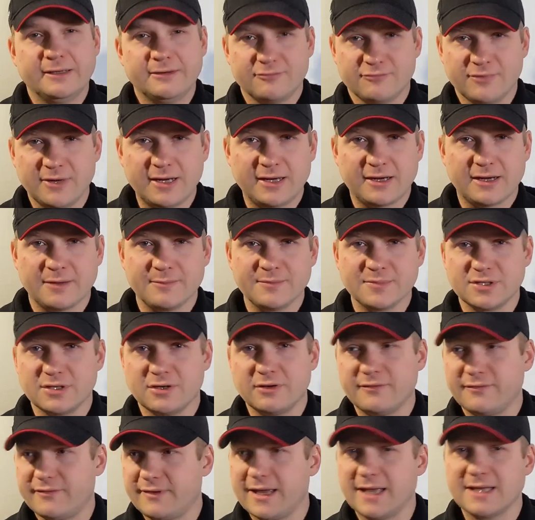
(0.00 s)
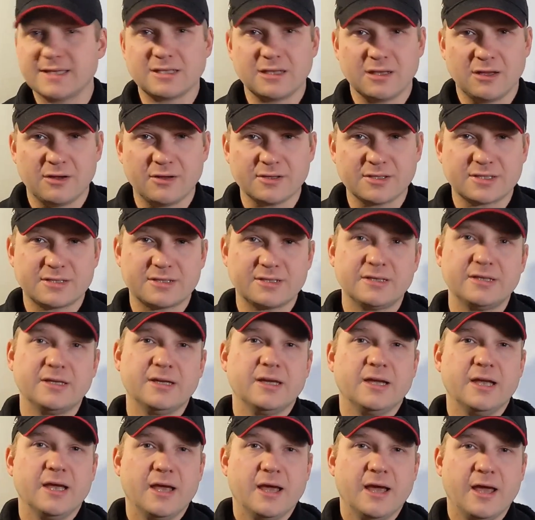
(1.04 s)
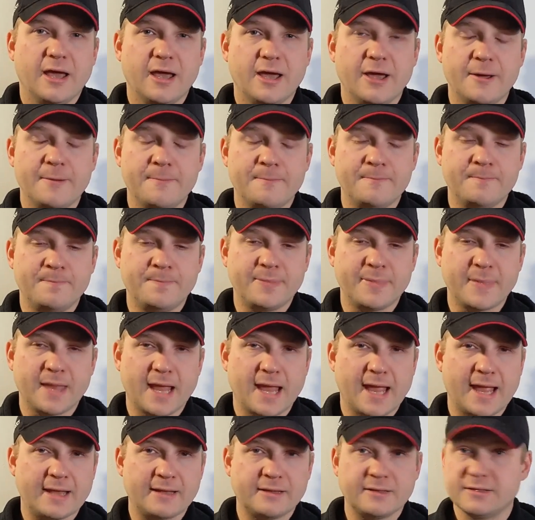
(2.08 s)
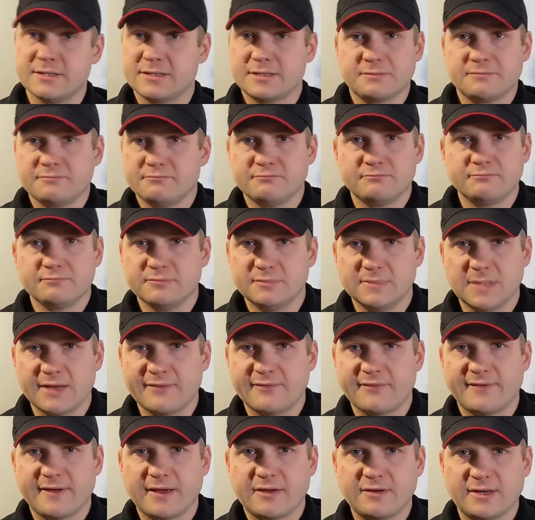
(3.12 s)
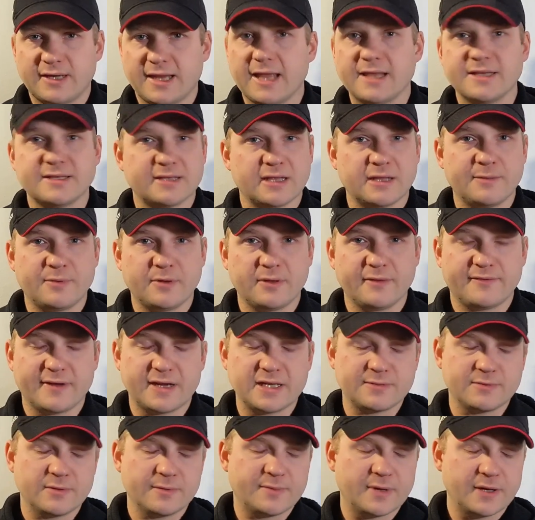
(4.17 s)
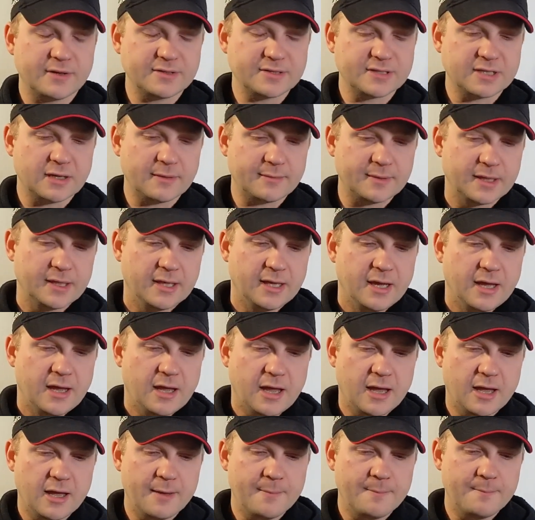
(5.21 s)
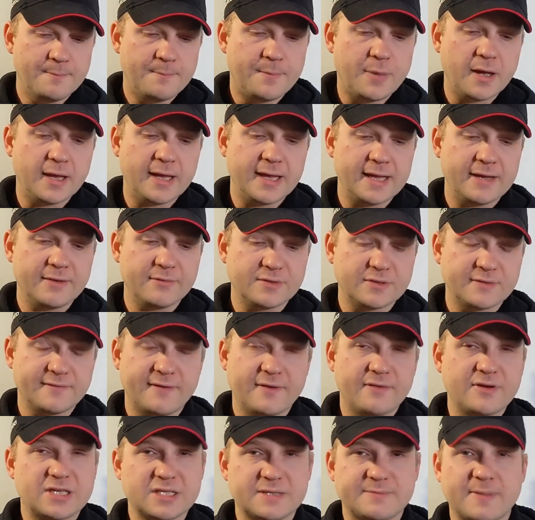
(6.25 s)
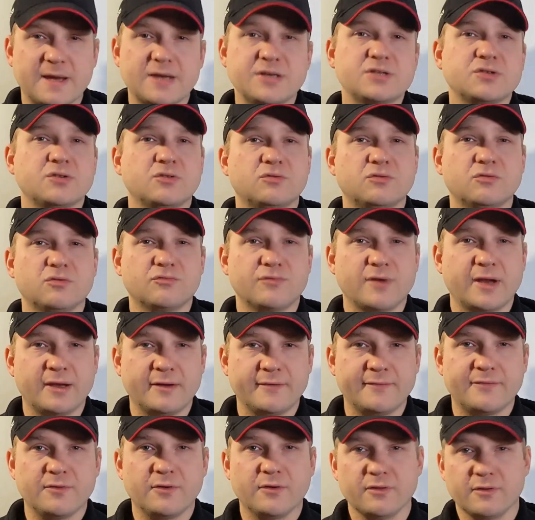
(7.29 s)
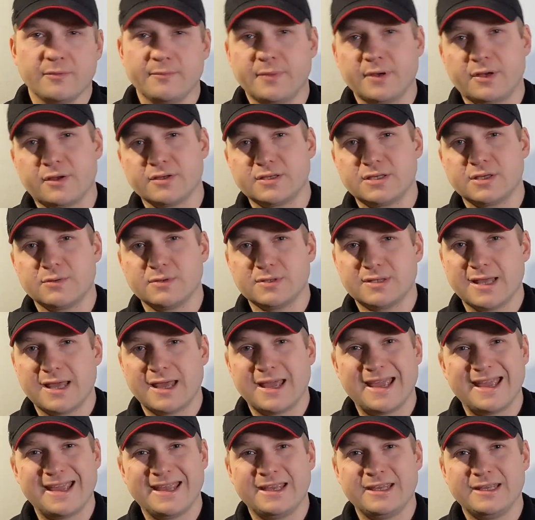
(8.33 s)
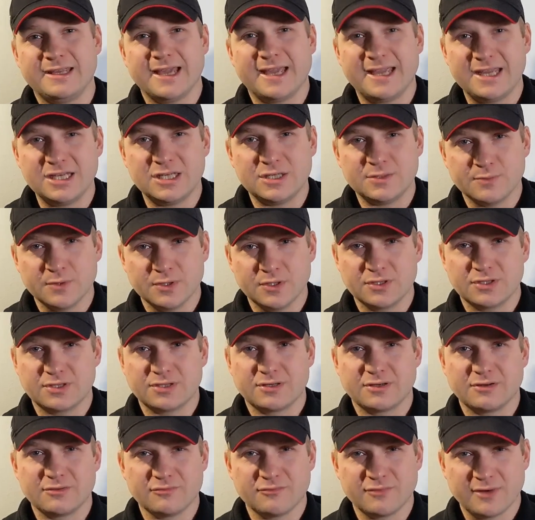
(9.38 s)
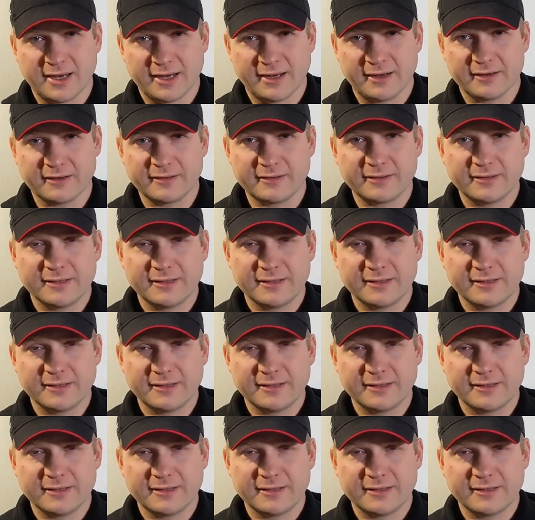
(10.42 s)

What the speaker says: ring comes off, gets lost, and never found again. So they put the Facebook post up. But it was a very special ring for them because it was their engagement ring.